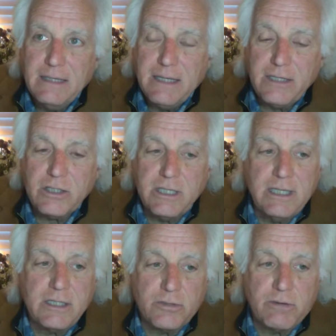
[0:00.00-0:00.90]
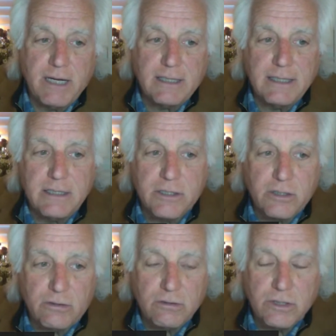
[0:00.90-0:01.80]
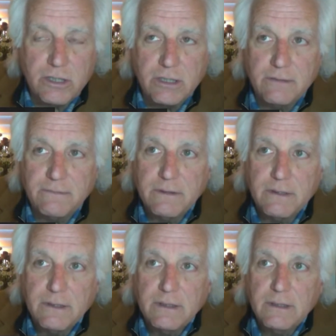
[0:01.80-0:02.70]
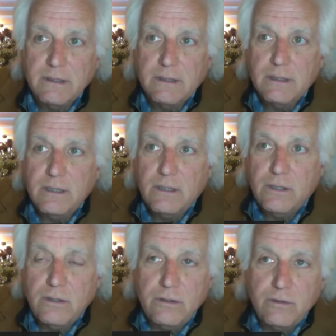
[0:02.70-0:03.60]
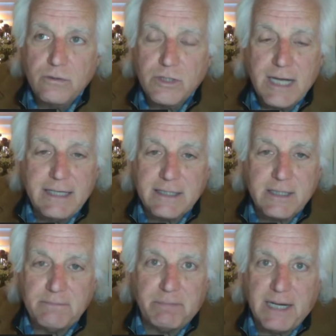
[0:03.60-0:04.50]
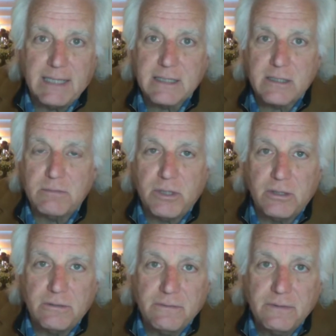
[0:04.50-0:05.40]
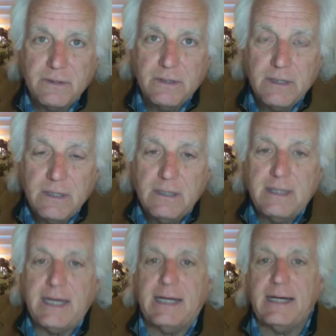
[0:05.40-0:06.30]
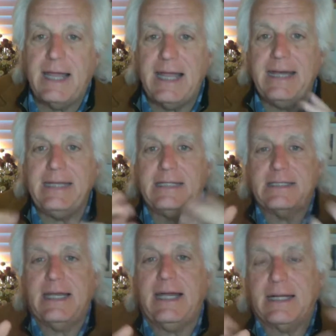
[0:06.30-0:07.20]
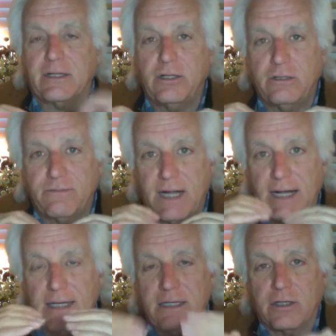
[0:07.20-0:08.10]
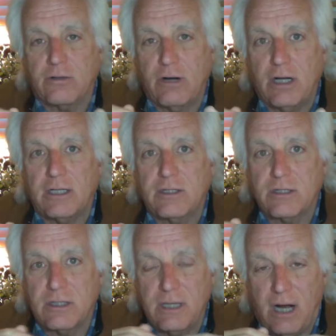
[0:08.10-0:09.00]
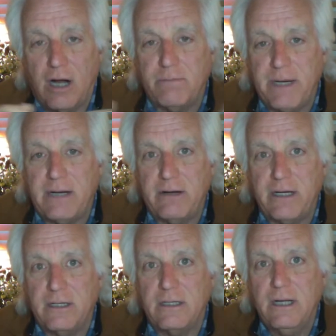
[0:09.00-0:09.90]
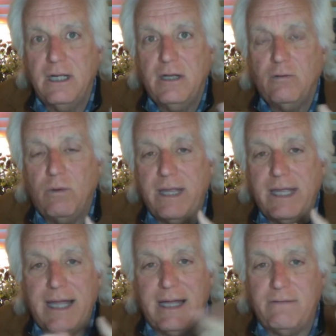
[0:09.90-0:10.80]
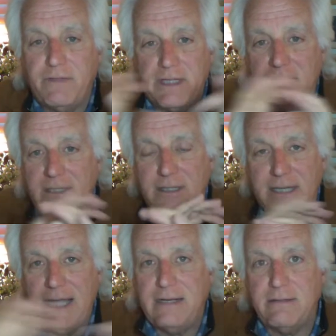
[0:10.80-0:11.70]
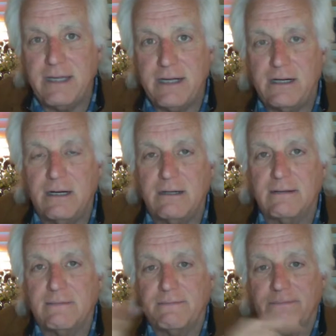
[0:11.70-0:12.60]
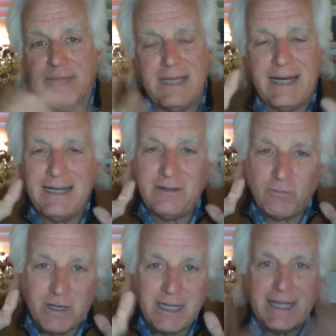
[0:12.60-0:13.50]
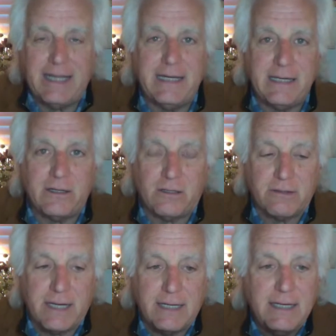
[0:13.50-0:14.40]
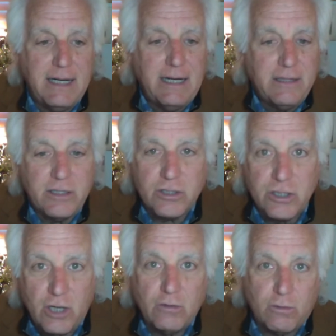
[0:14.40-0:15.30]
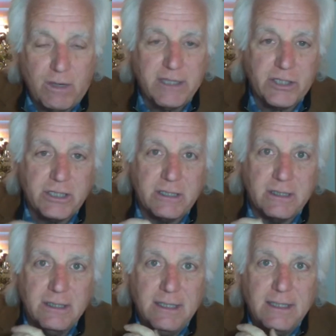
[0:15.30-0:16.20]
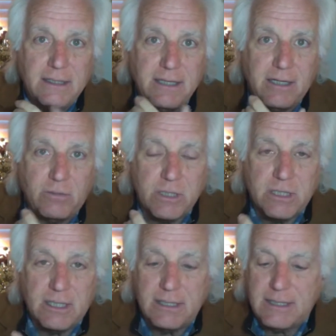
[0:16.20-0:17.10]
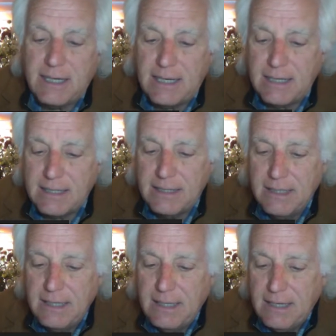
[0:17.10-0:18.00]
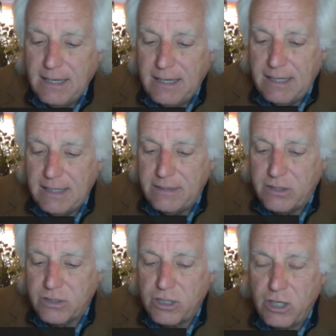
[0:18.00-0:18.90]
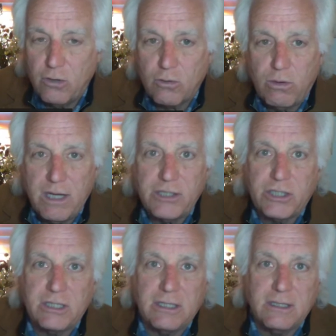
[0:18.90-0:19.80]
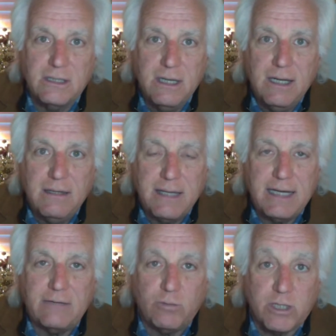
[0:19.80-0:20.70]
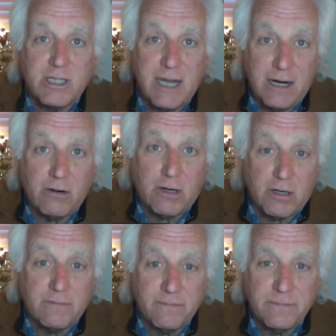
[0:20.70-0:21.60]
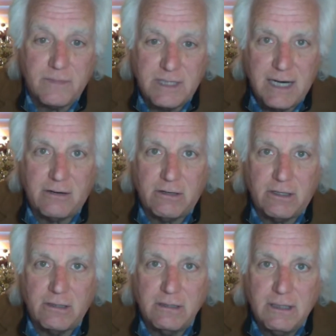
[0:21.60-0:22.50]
there's an Israeli soldier who said it's impossible that any attack could have gotten across our barrier. We have the state of the art, and I don't want to get in all that. There's no question there was an attack, and there's no question that it was terror, terror.